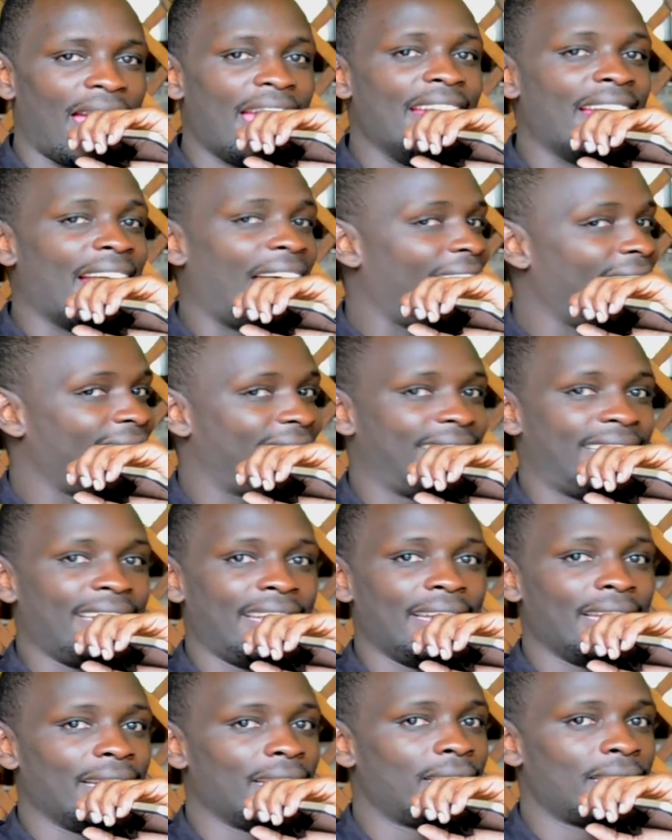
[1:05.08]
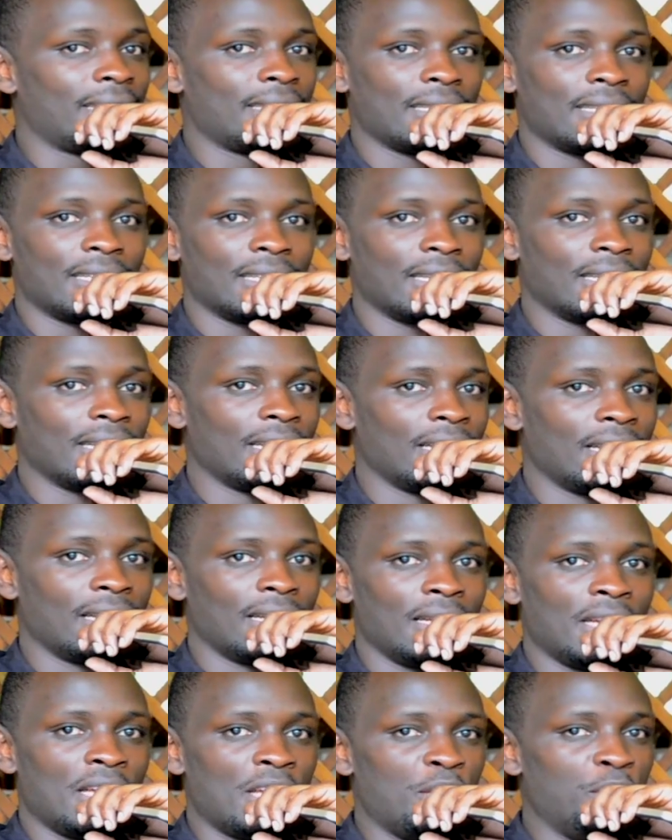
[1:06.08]
And I think
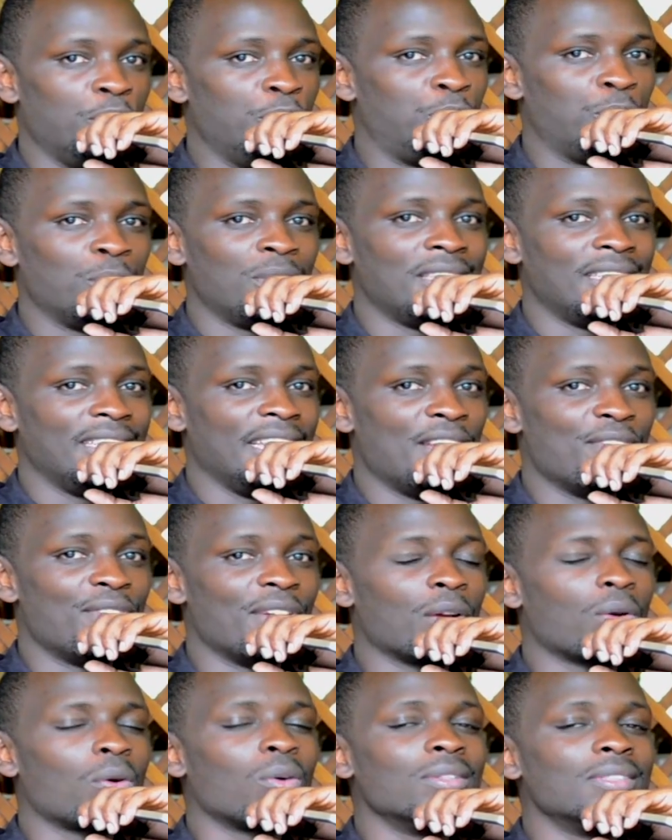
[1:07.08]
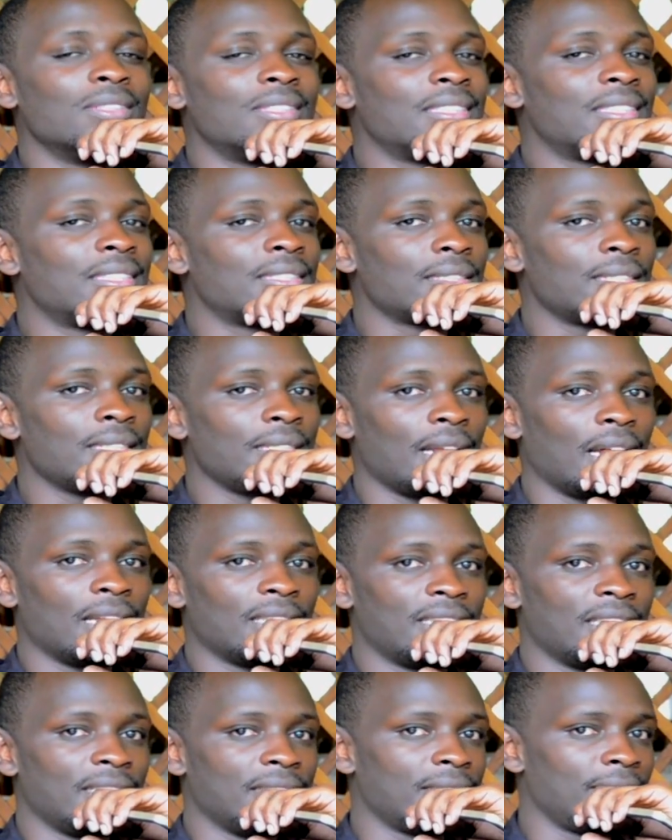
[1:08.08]
you shouldn't even
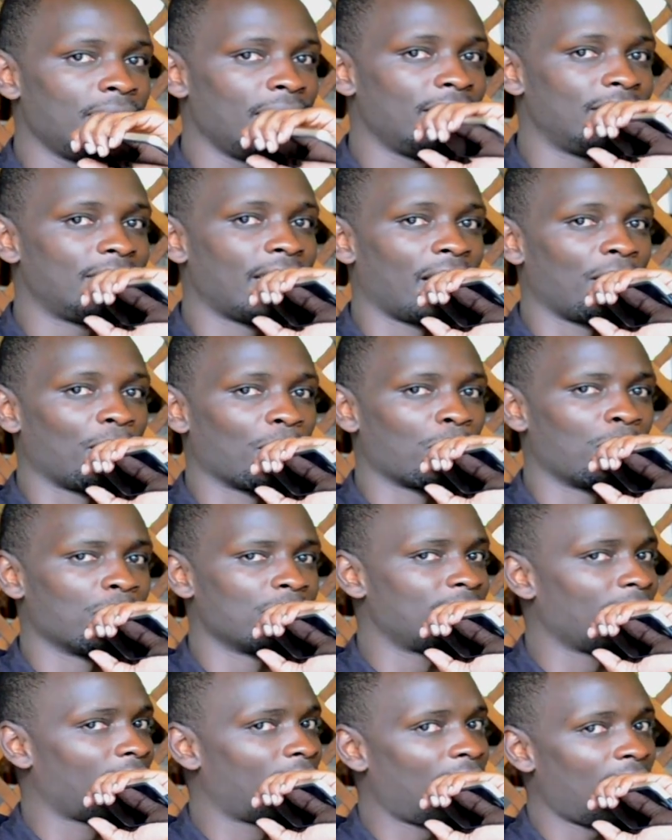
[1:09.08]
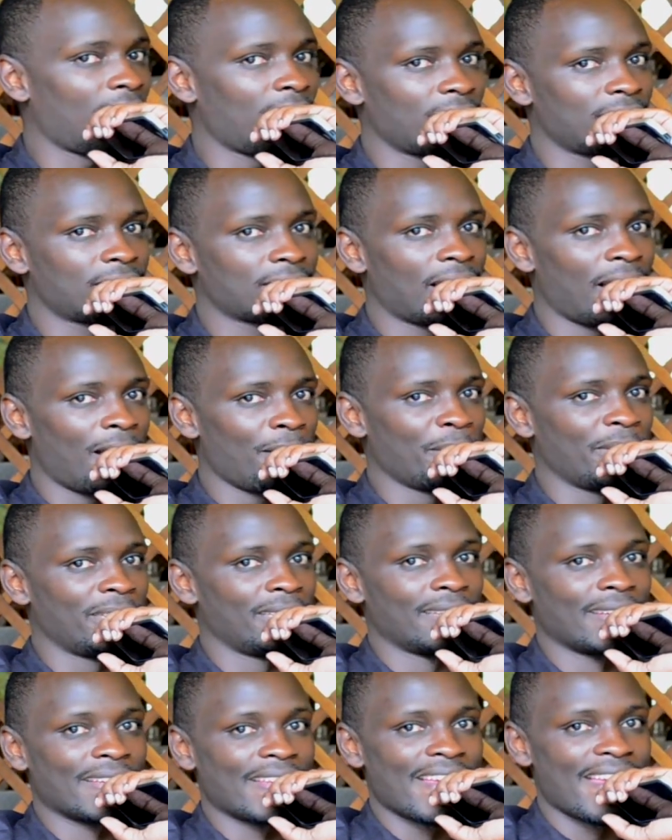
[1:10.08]
consider changing the channel because the car that's
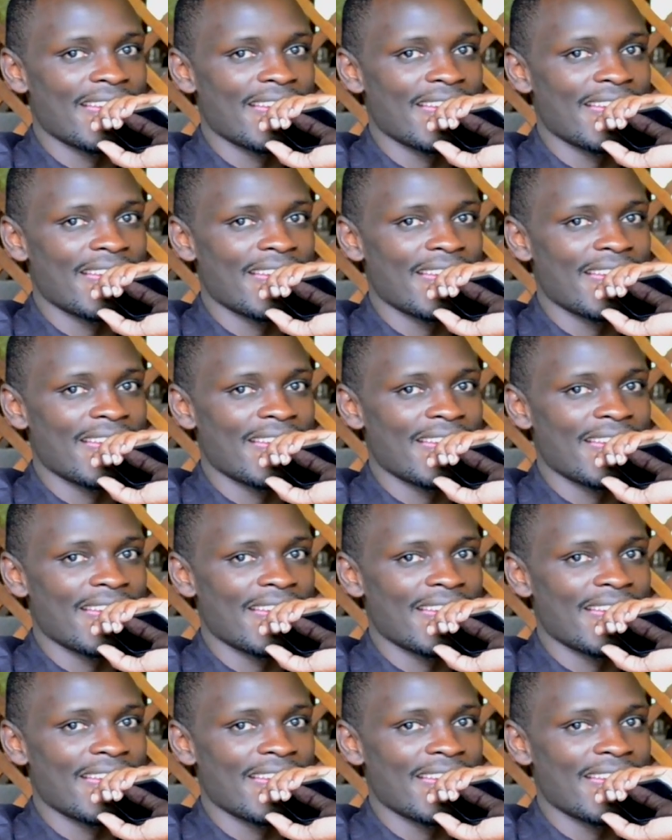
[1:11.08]
coming,